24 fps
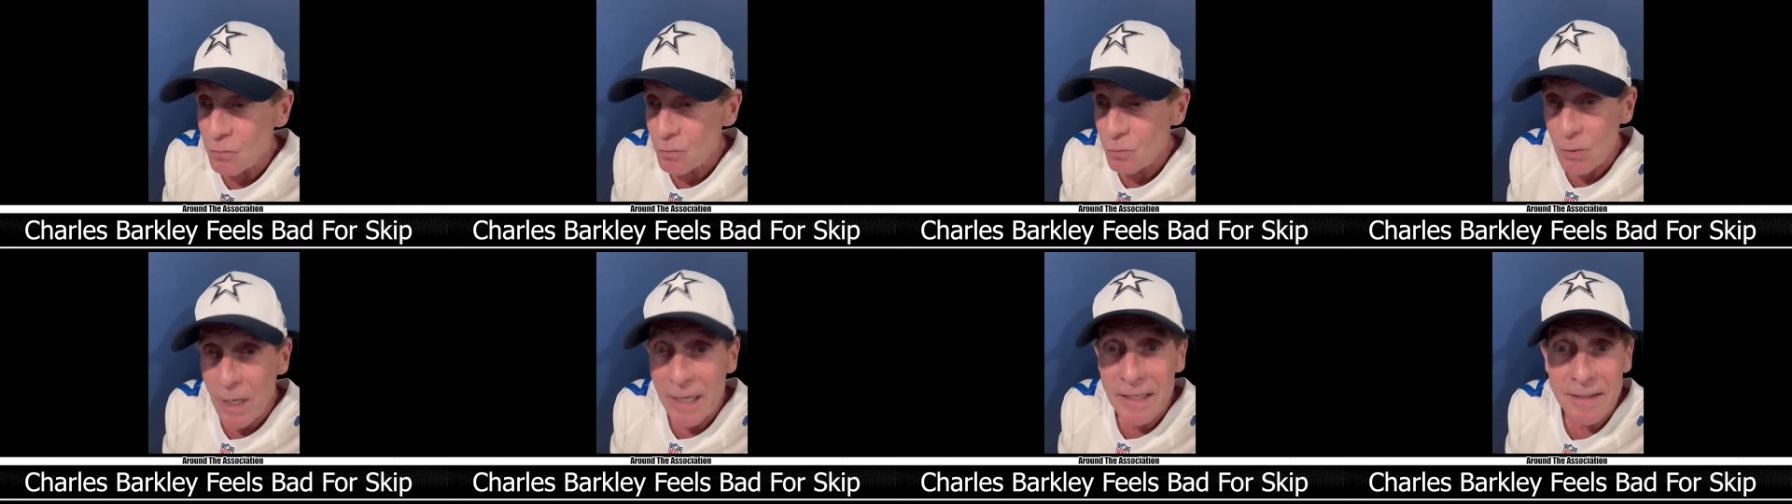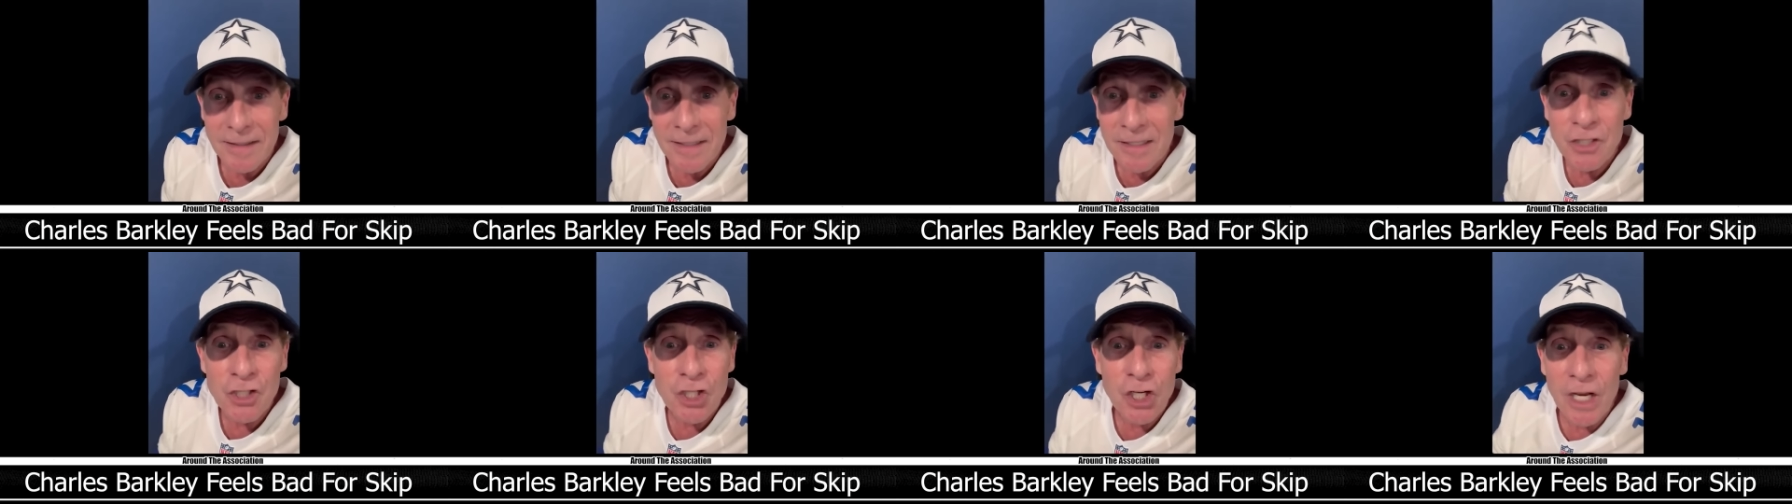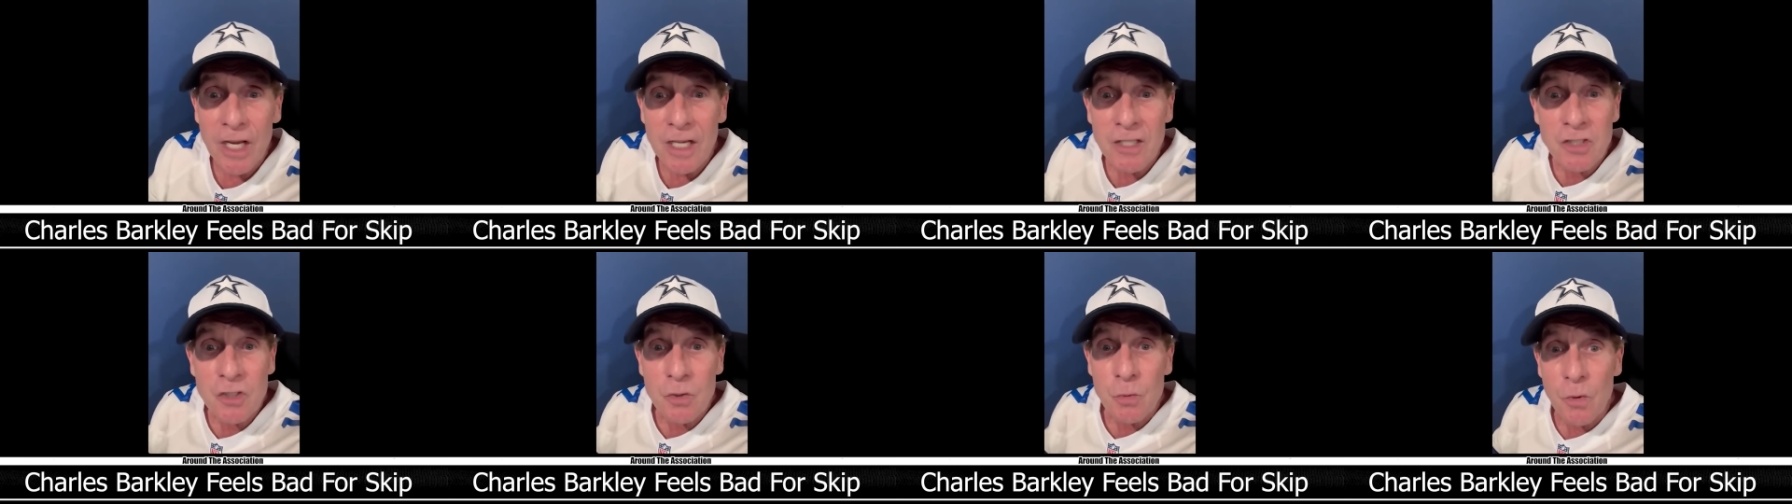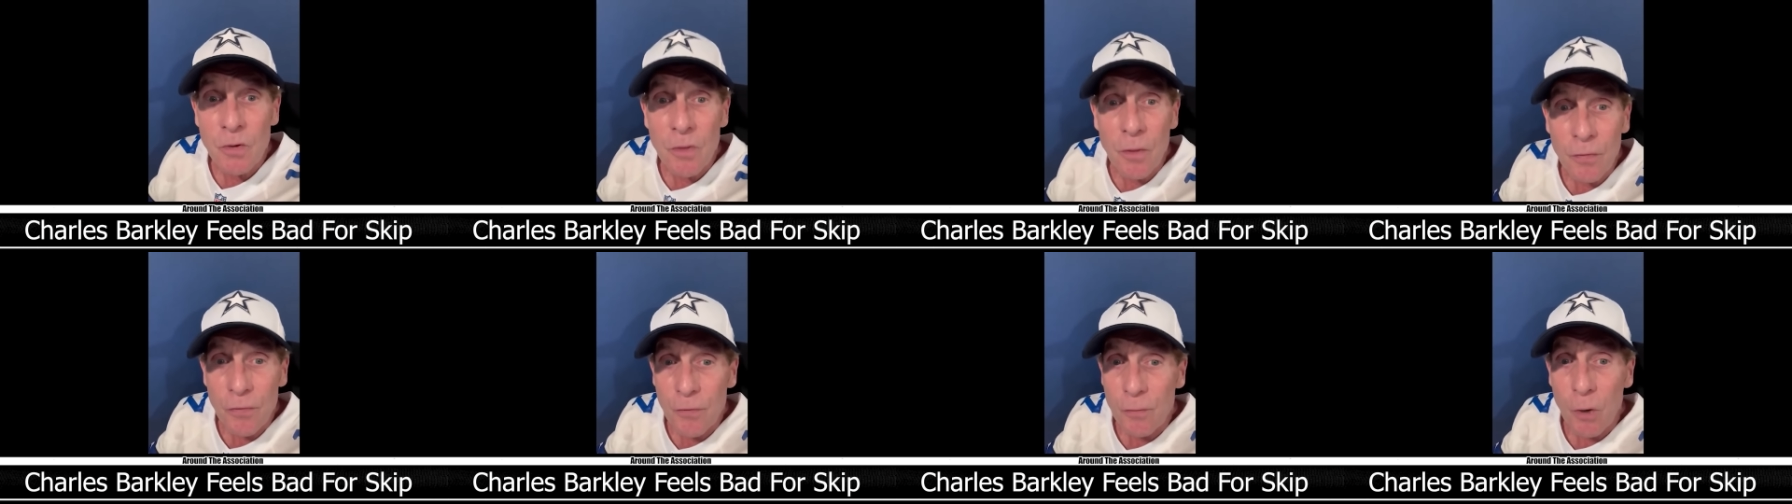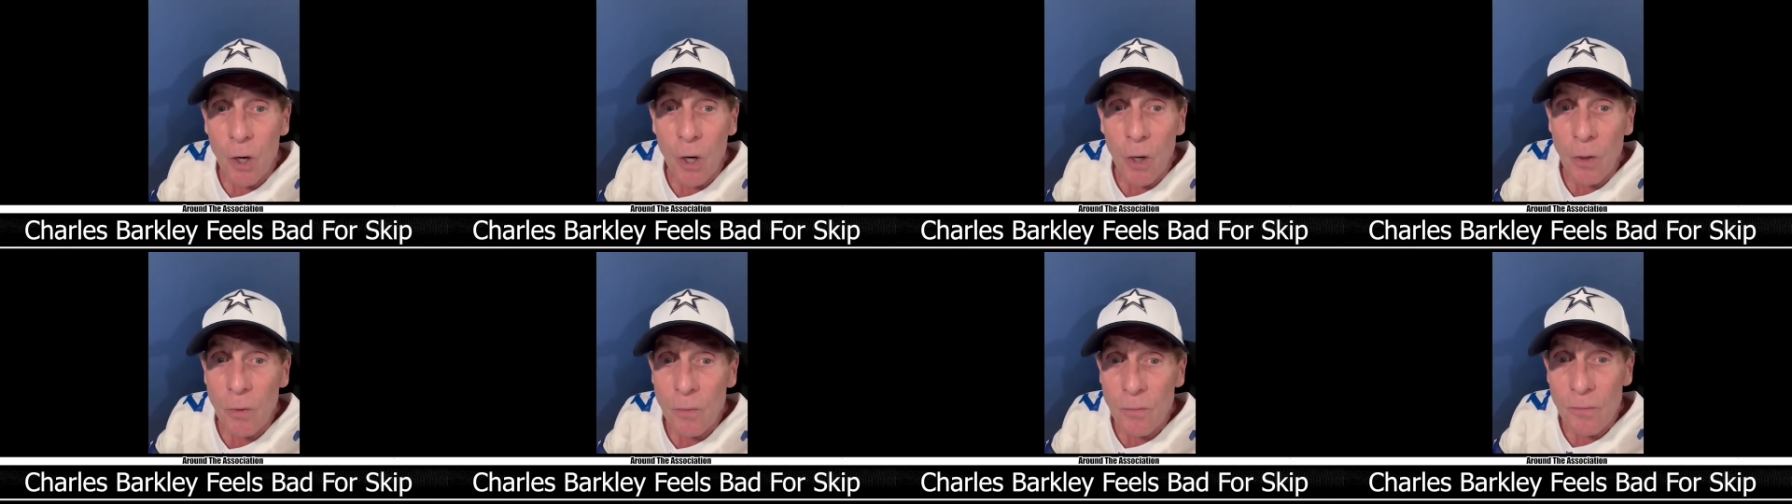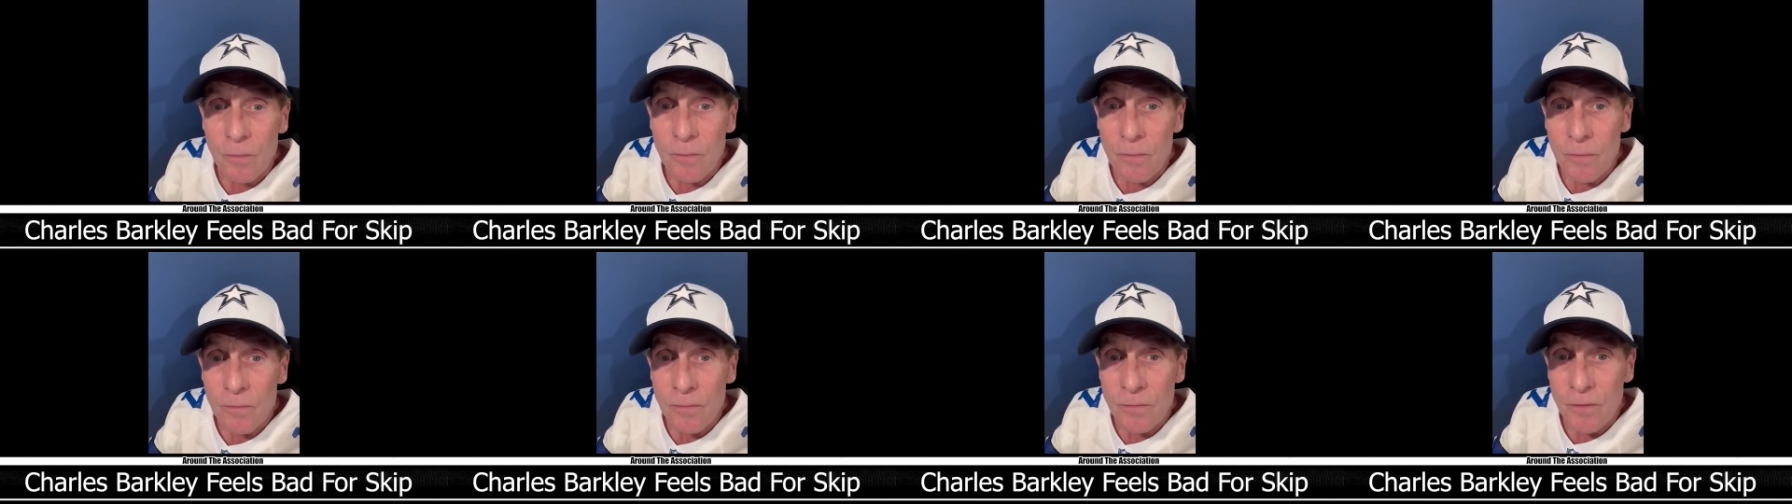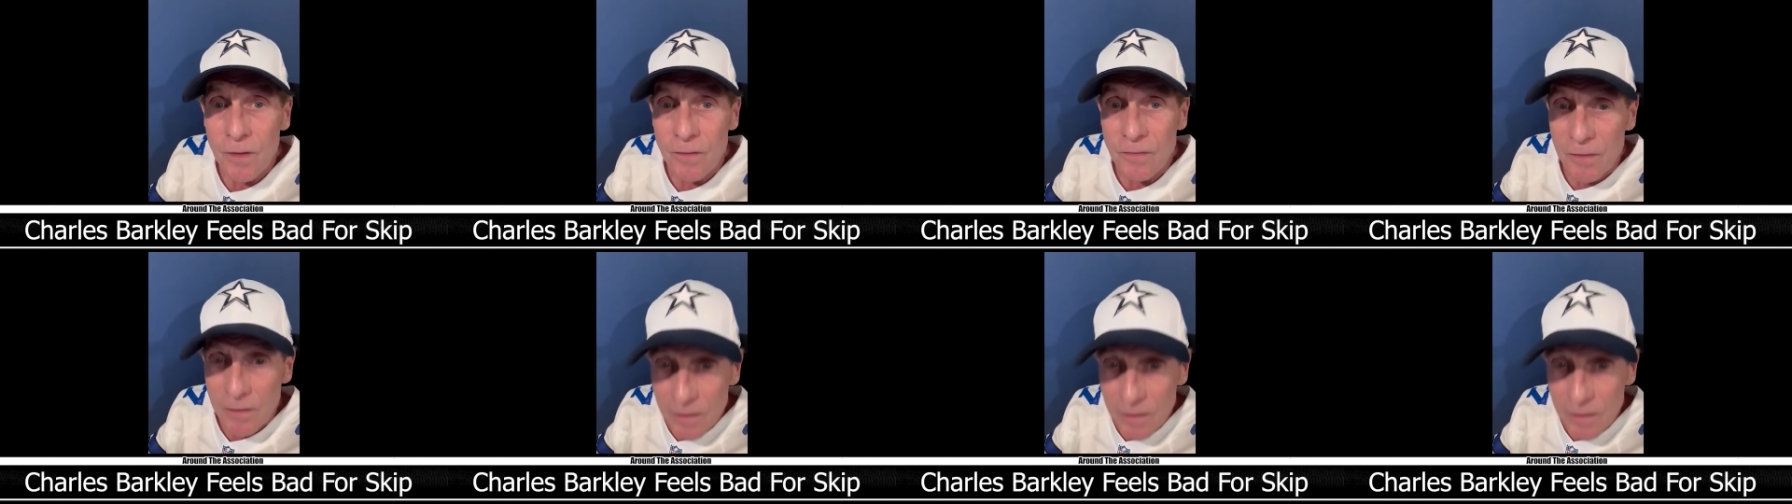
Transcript: He brought in a different cast of characters.